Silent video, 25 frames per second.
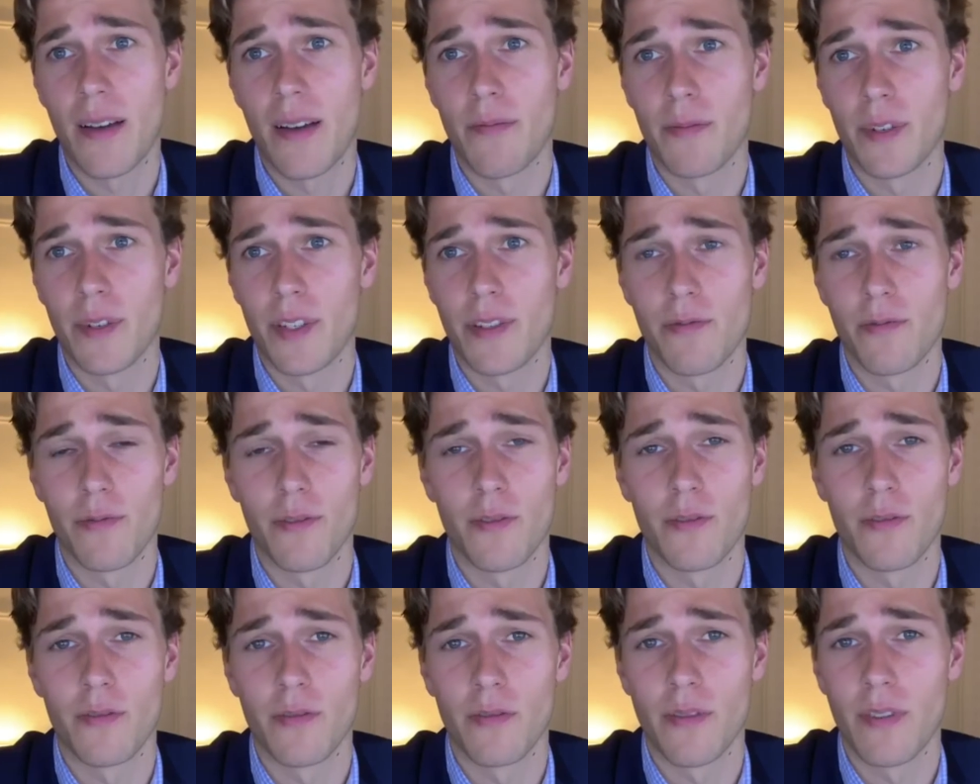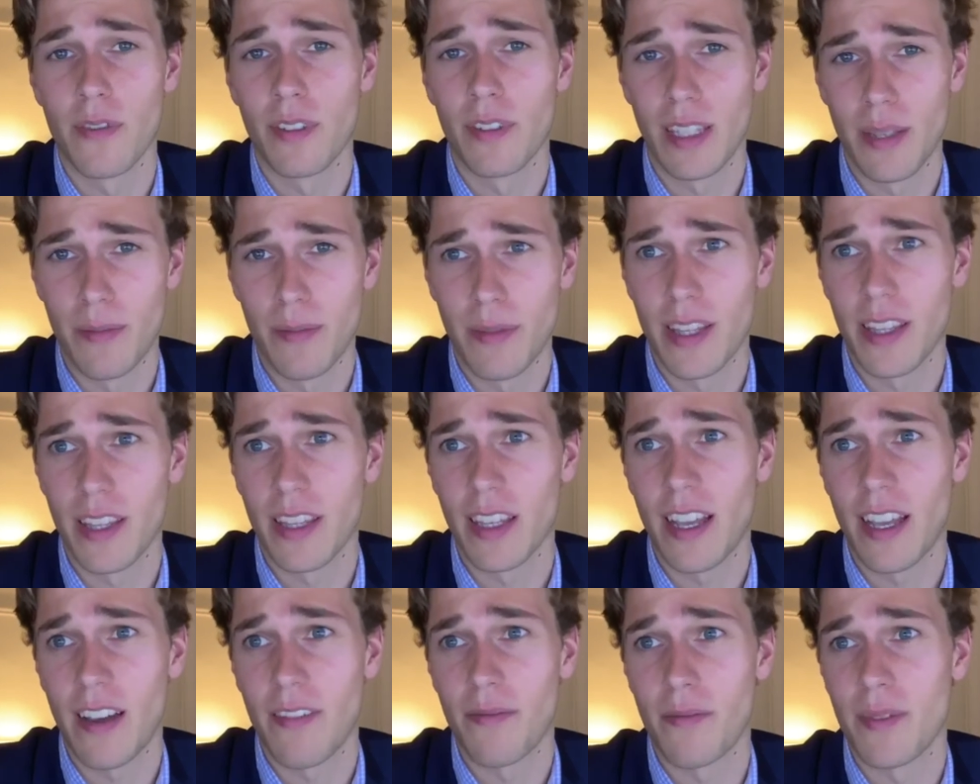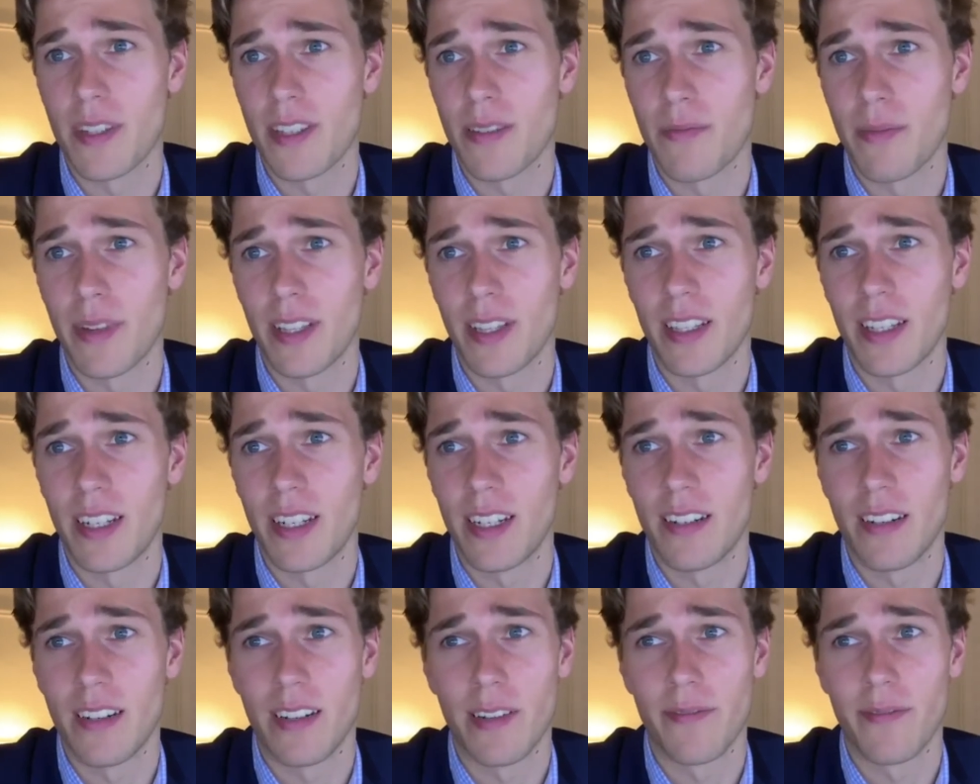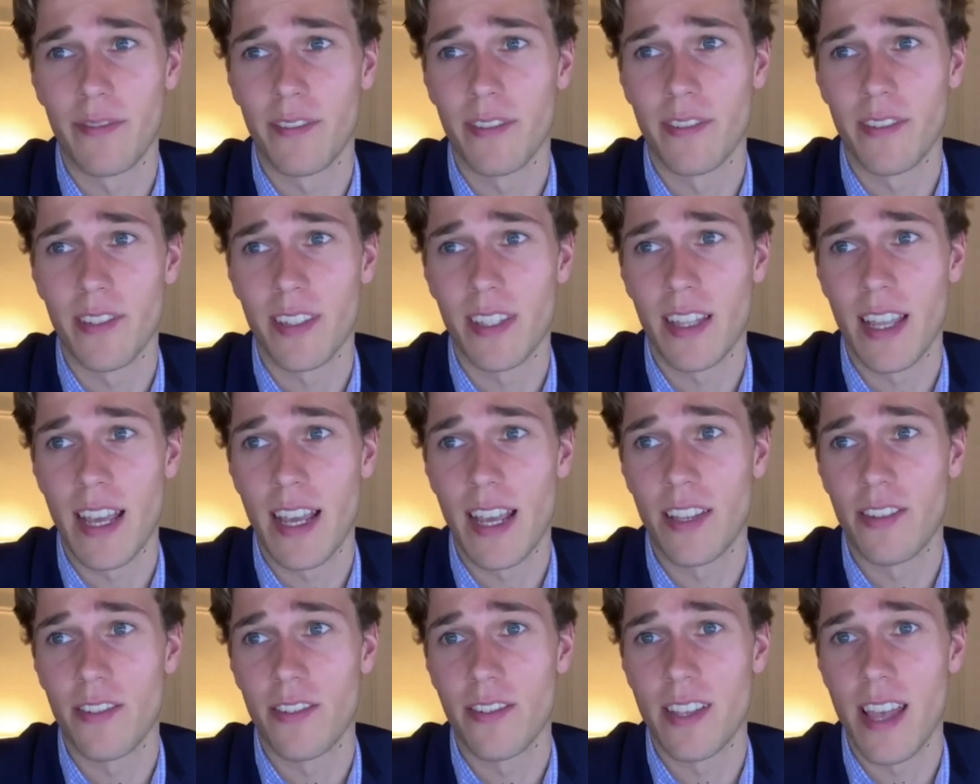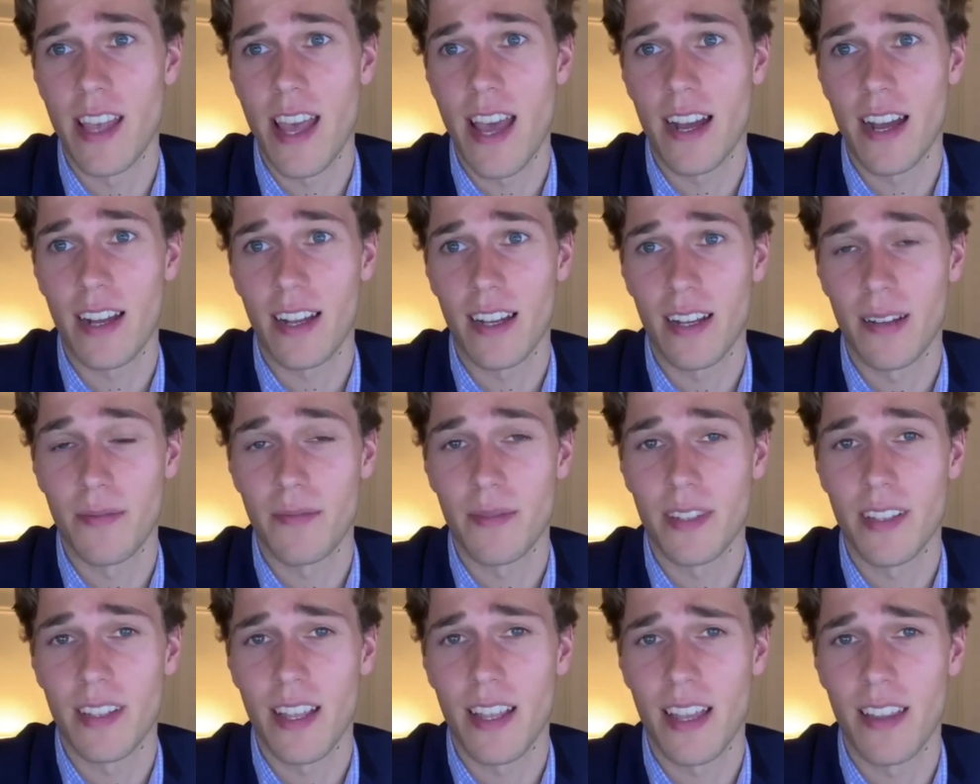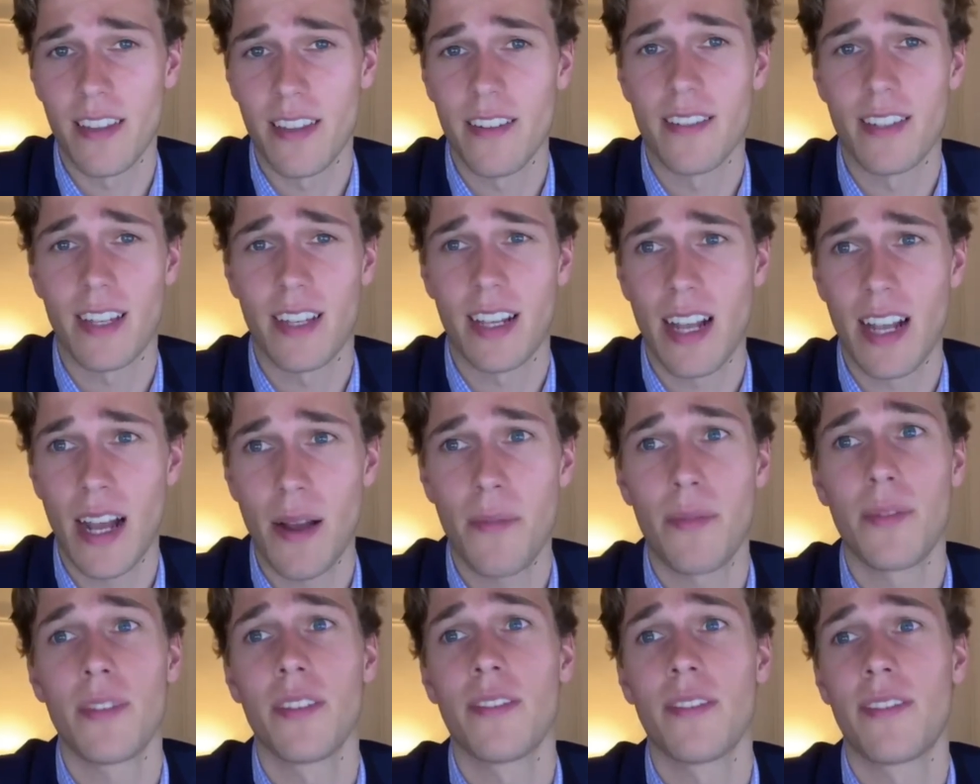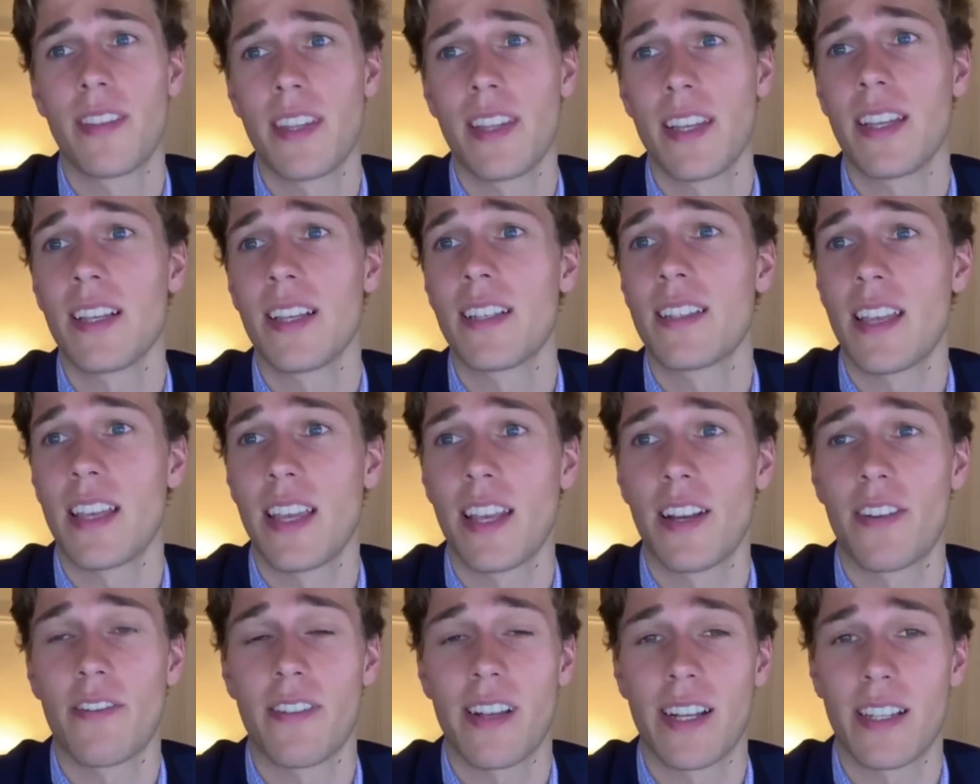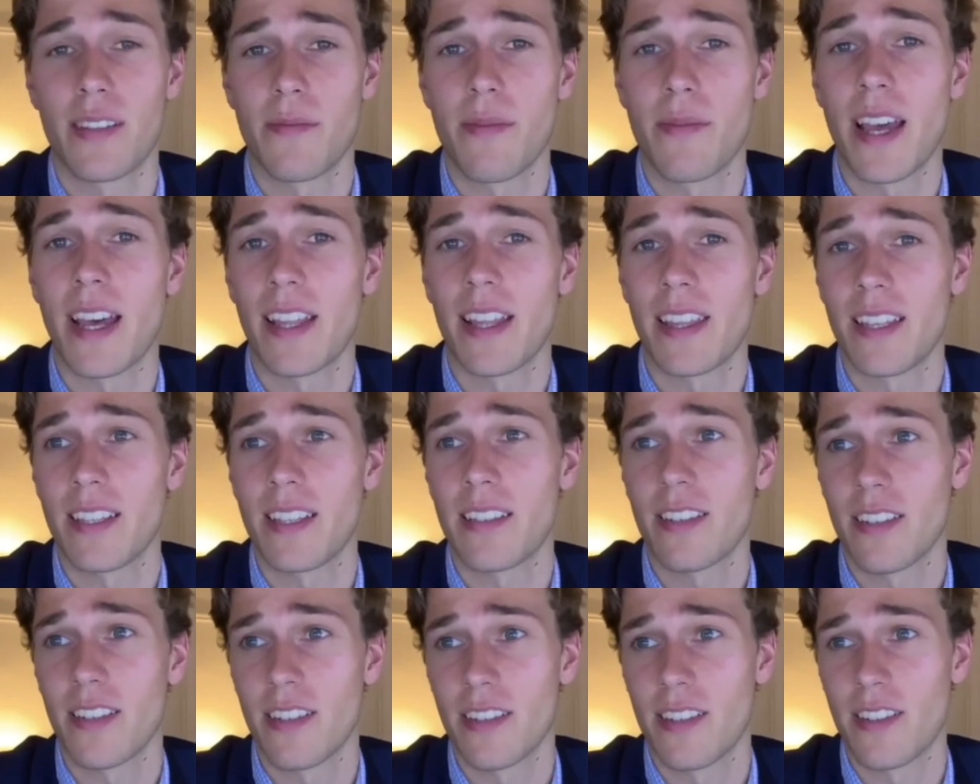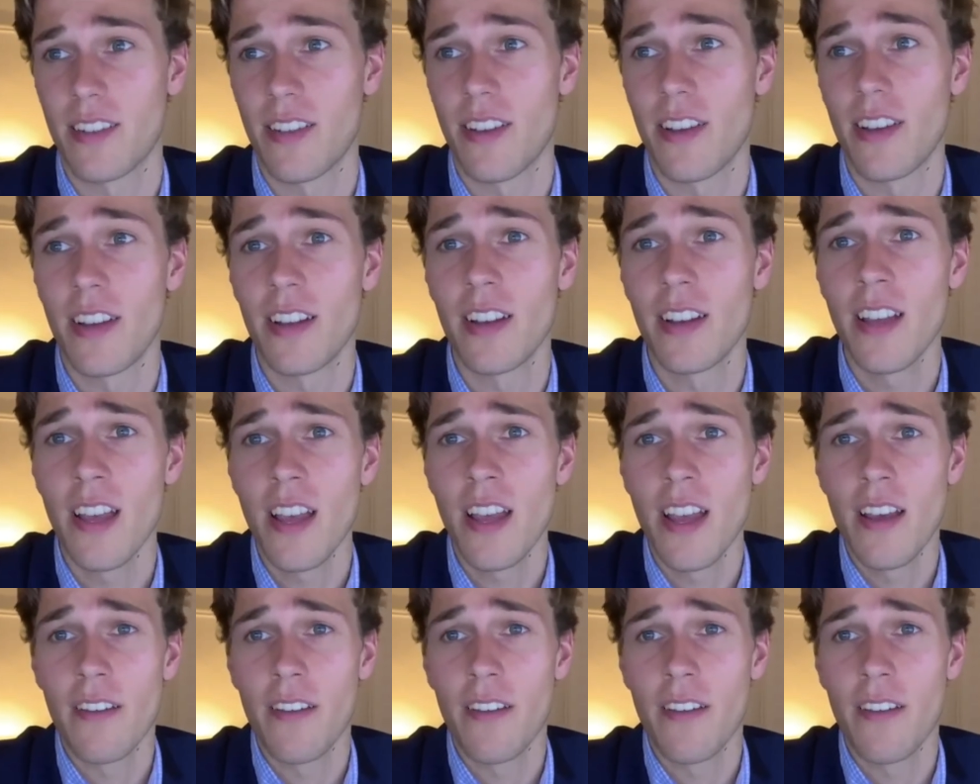which will limit the government's ability to influence land use outcomes. Now, there is a couple of things incorrect about this concern.